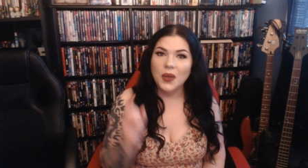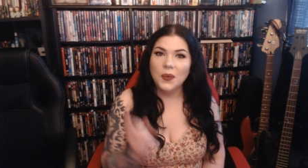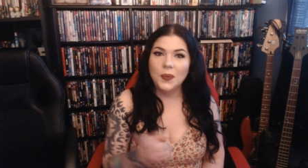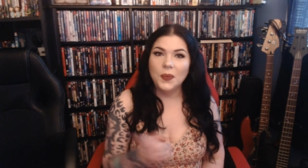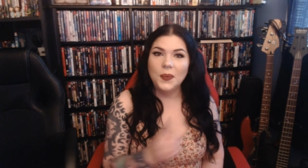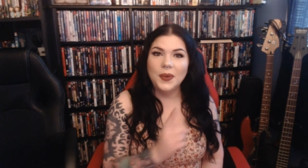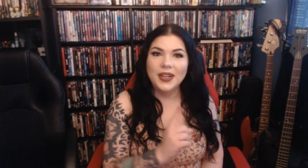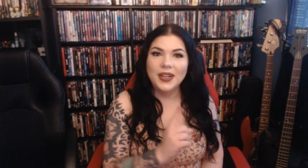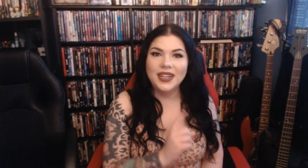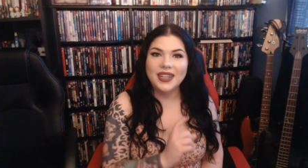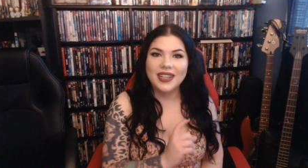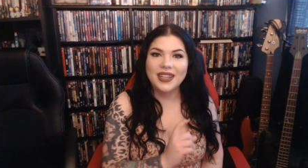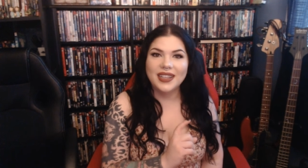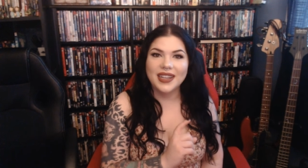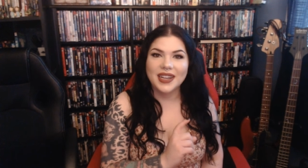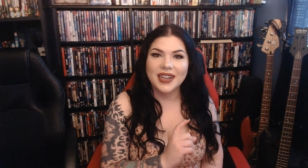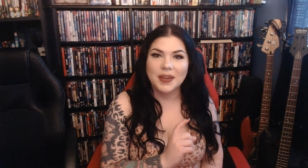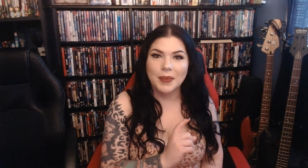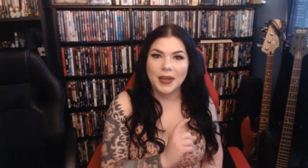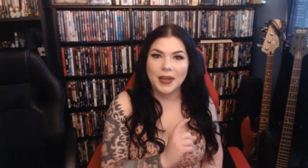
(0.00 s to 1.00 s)
What did I
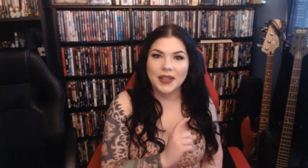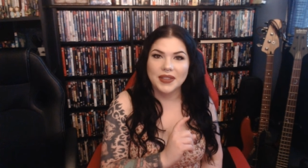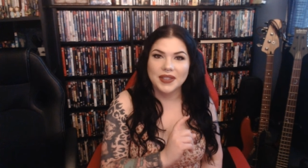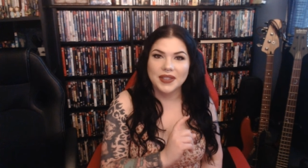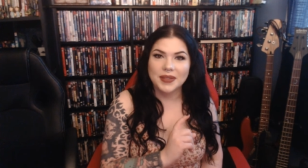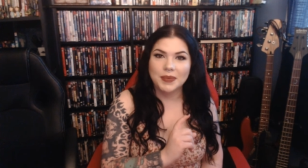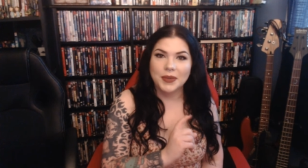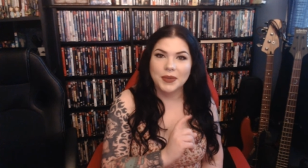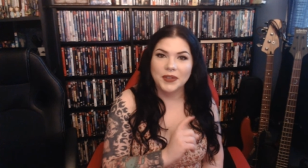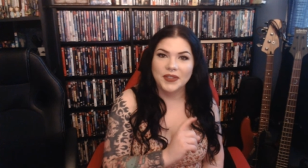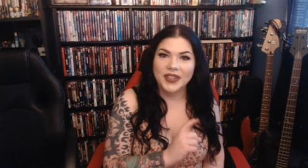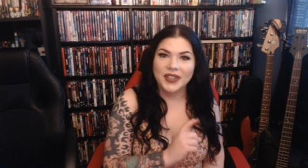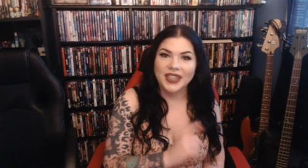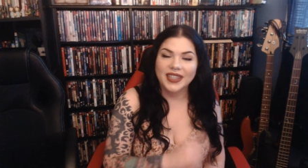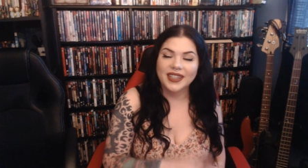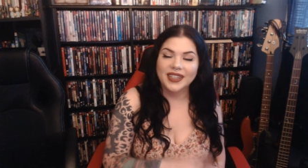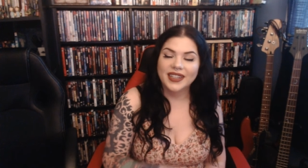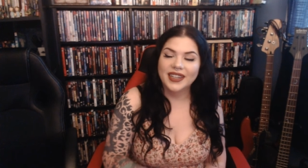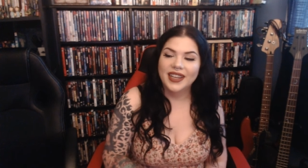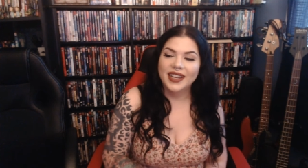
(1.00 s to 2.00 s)
like about this movie?
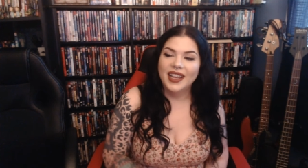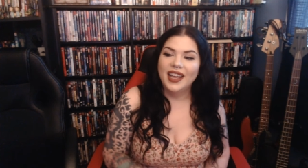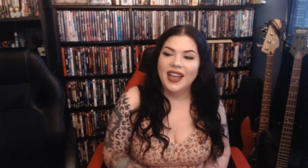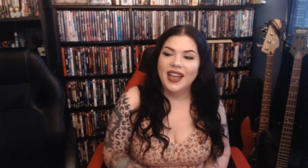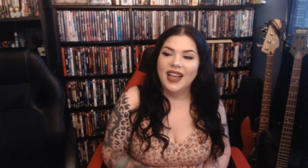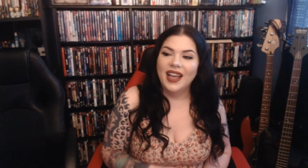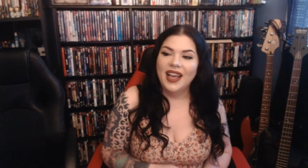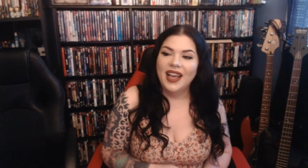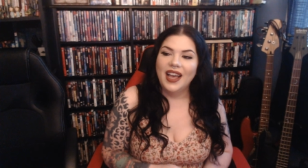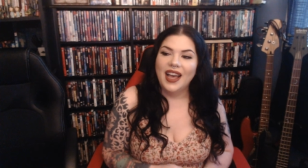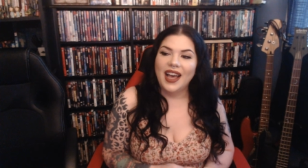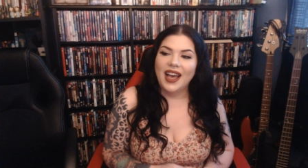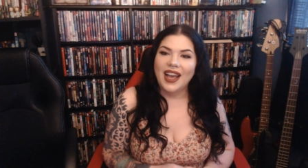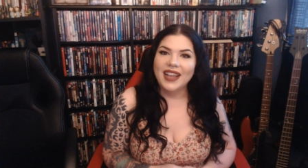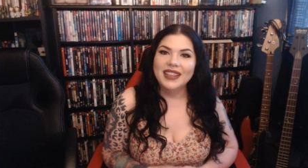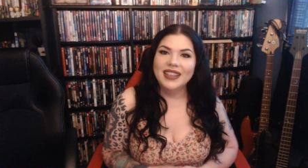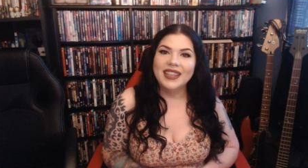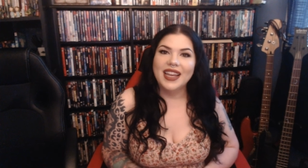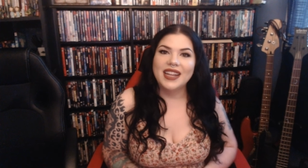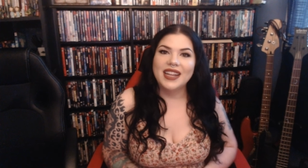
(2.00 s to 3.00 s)

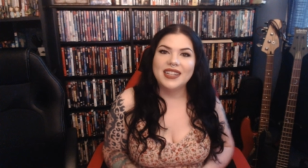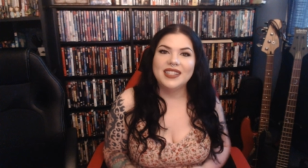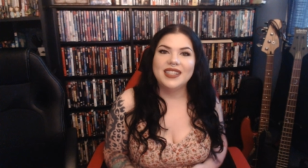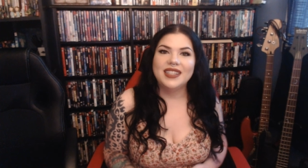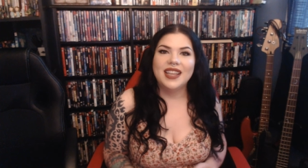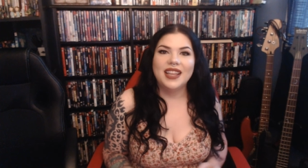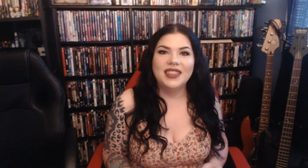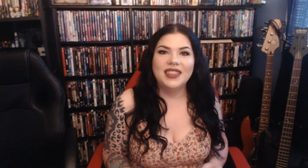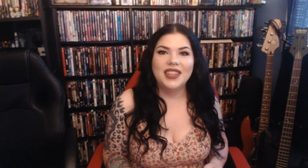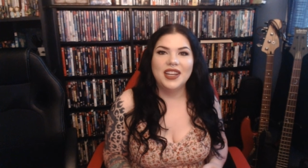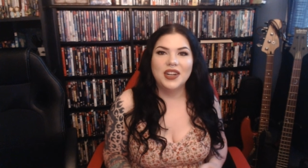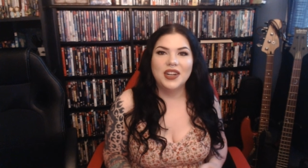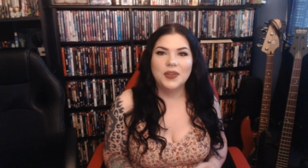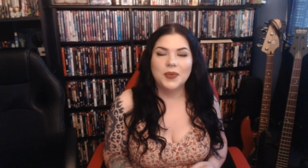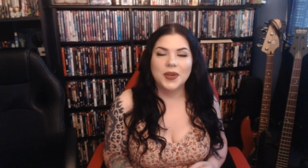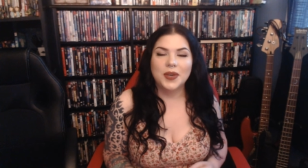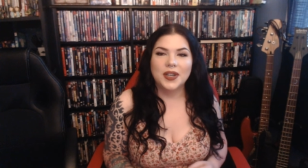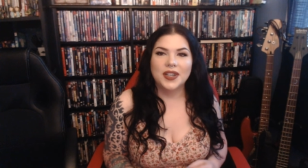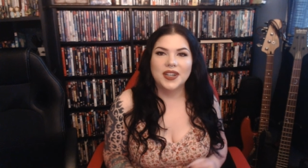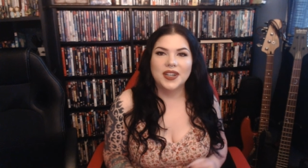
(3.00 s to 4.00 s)
I liked that there
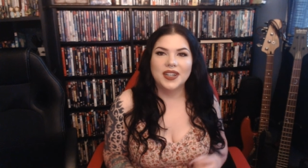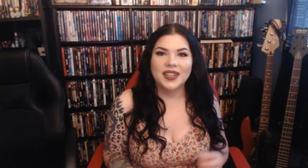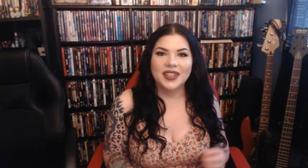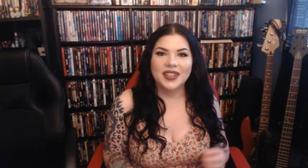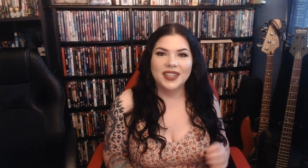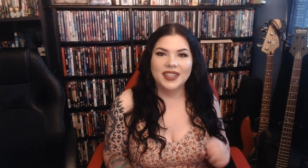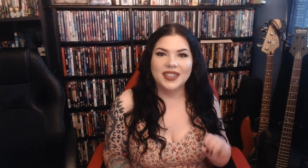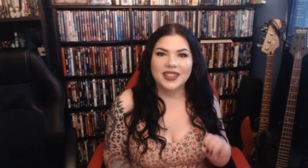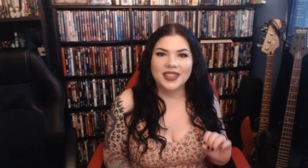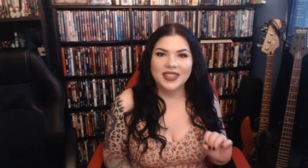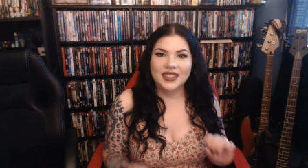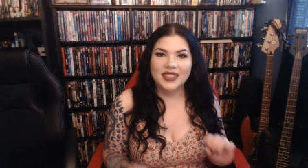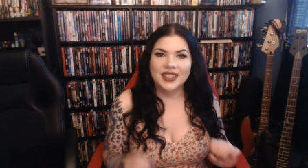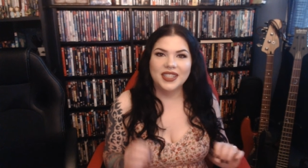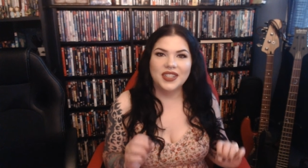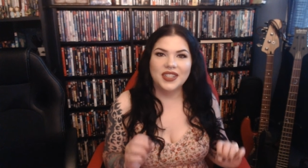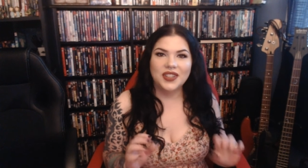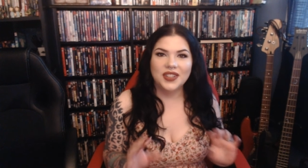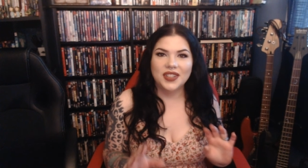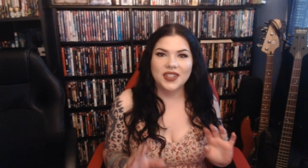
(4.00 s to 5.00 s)
were
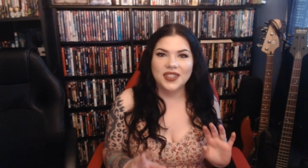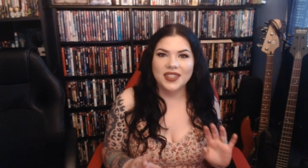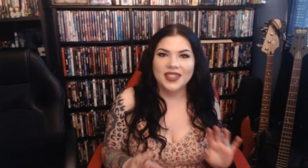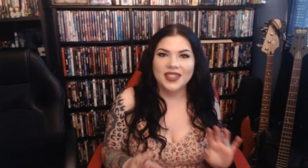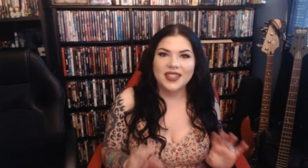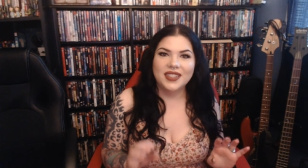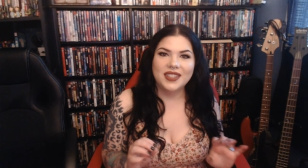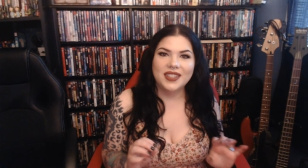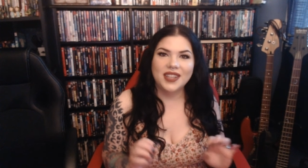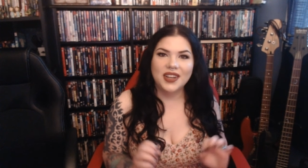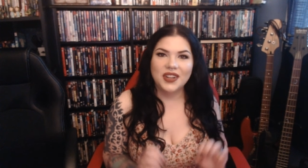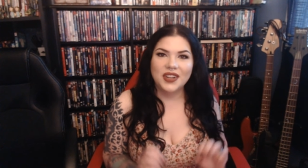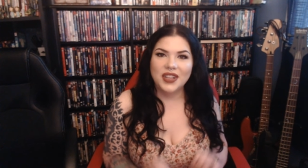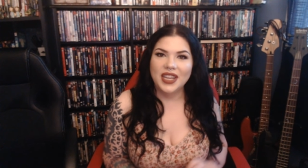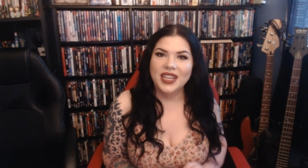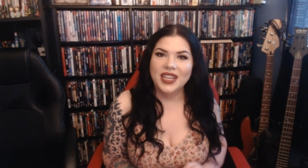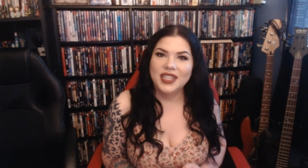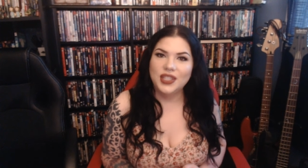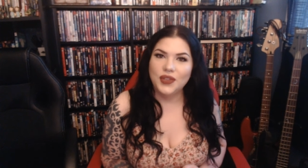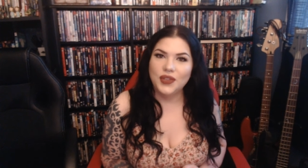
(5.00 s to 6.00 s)
little subtle
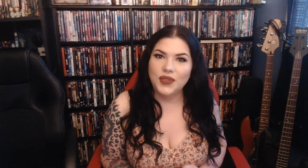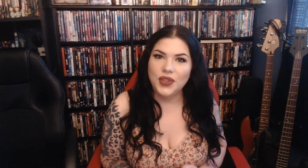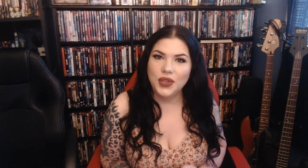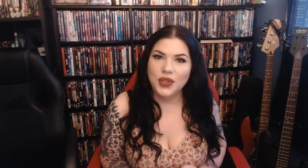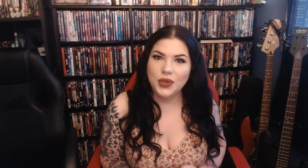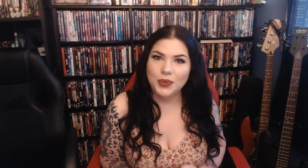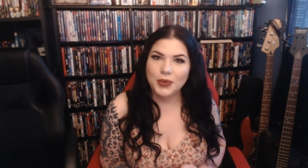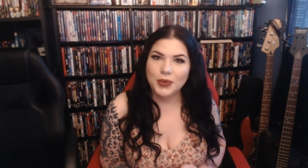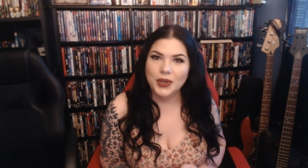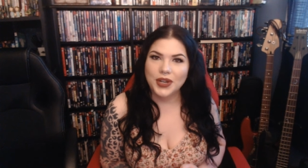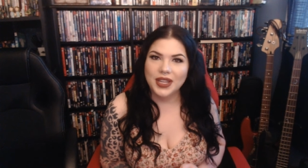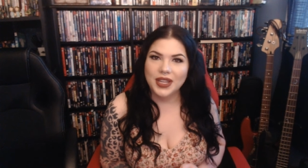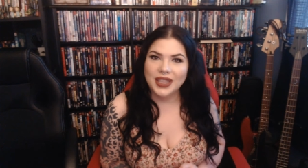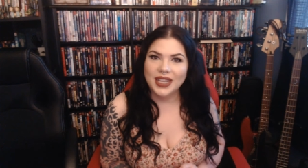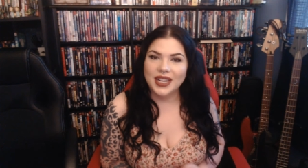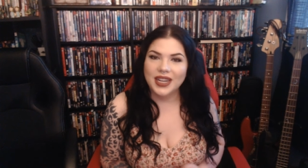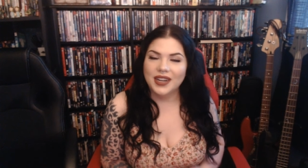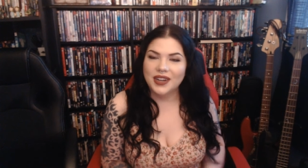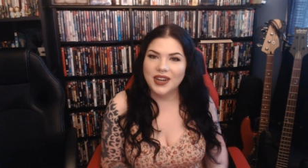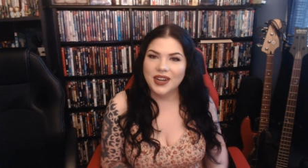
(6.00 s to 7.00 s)
hints of humor in
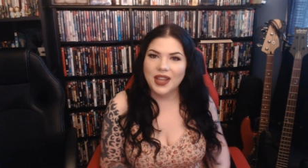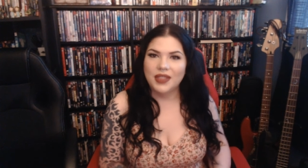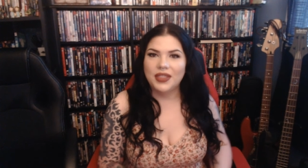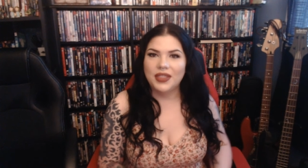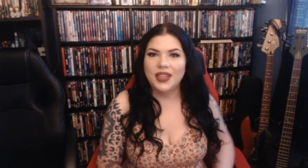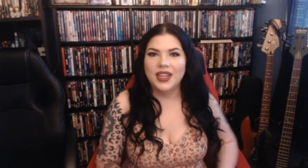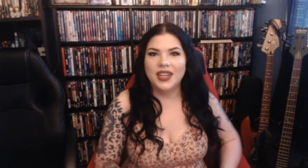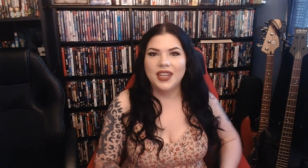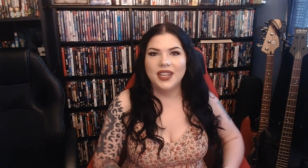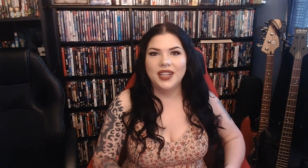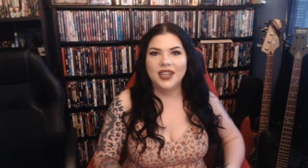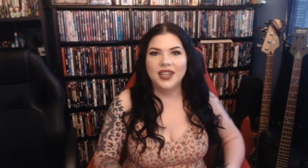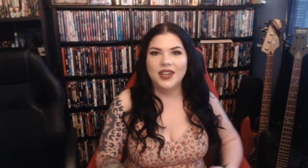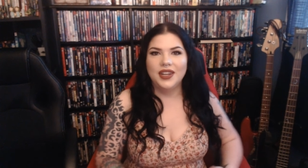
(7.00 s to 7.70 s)
there. Nothing, you